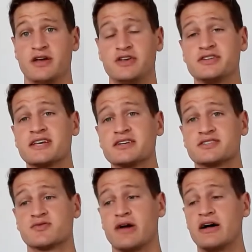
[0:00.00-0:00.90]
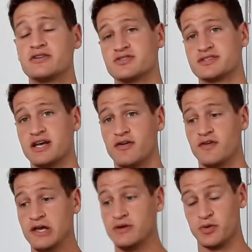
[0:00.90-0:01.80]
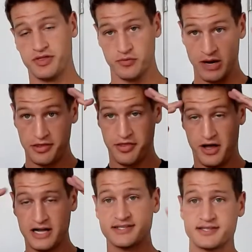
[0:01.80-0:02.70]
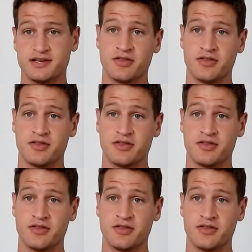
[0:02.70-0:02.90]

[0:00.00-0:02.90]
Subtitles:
You just got to surround yourself with the right thoughts,